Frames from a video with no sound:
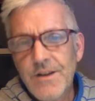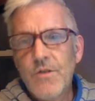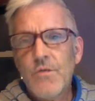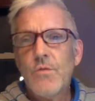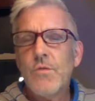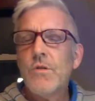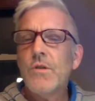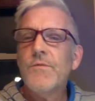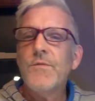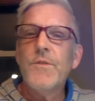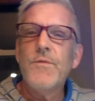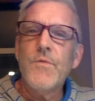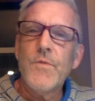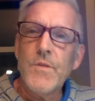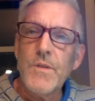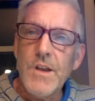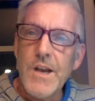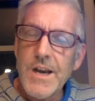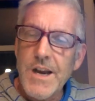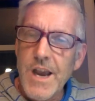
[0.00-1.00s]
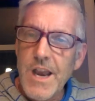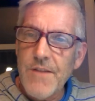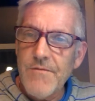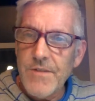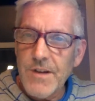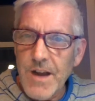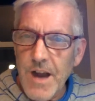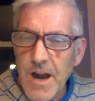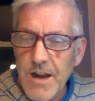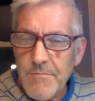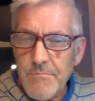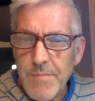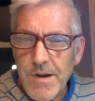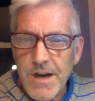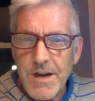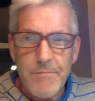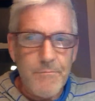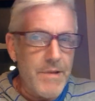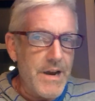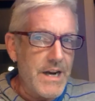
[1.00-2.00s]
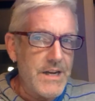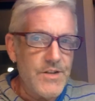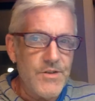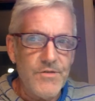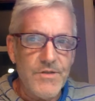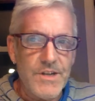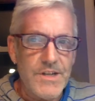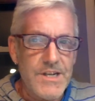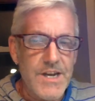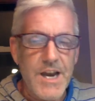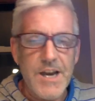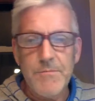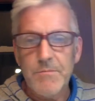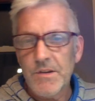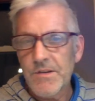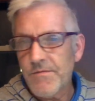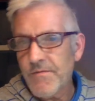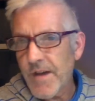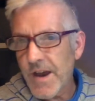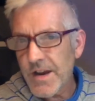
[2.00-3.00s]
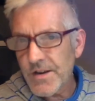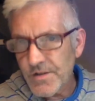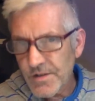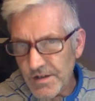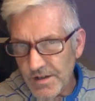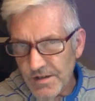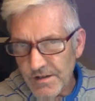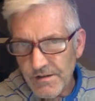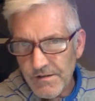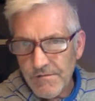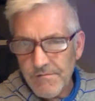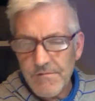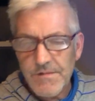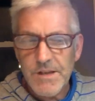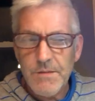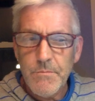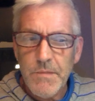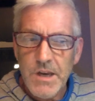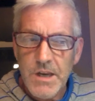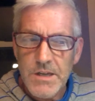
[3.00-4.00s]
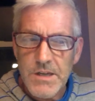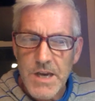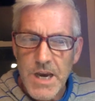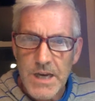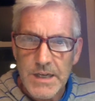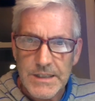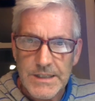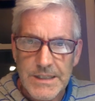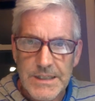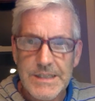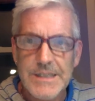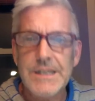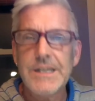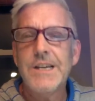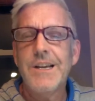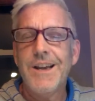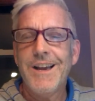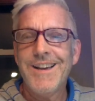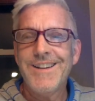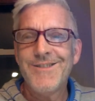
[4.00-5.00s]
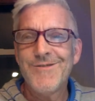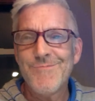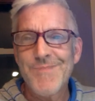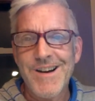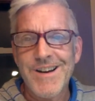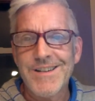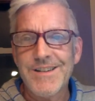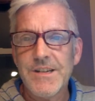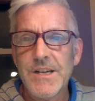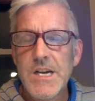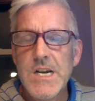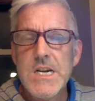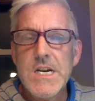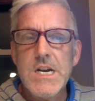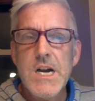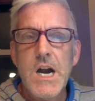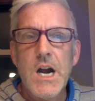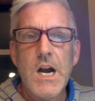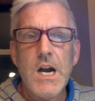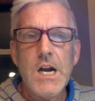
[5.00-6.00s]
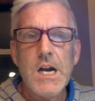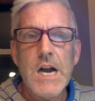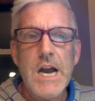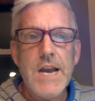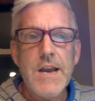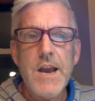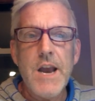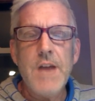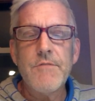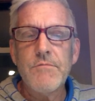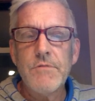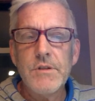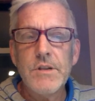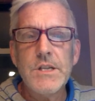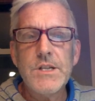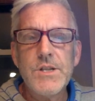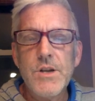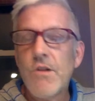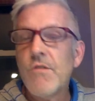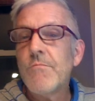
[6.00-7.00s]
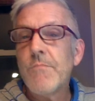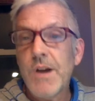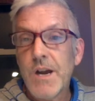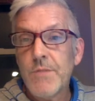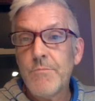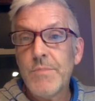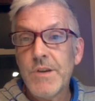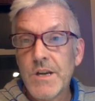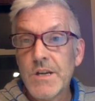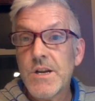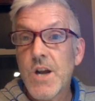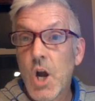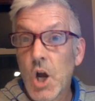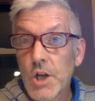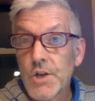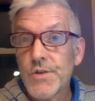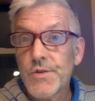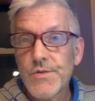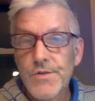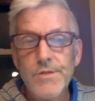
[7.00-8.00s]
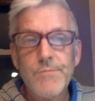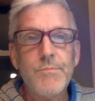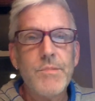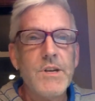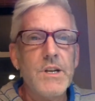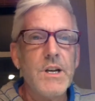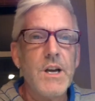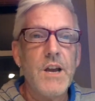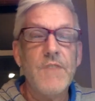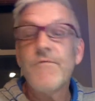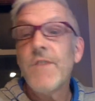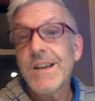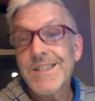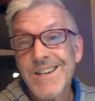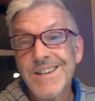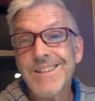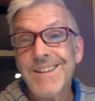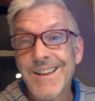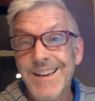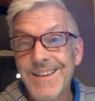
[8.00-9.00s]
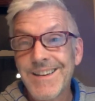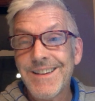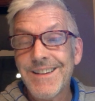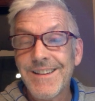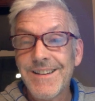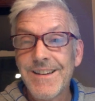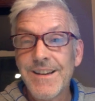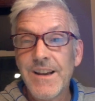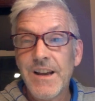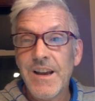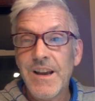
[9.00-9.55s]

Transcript: Or if you feel like I haven't gotten back to you in a timely fashion, send me a text. I don't mind. I really don't mind being nudged. In fact, I like it.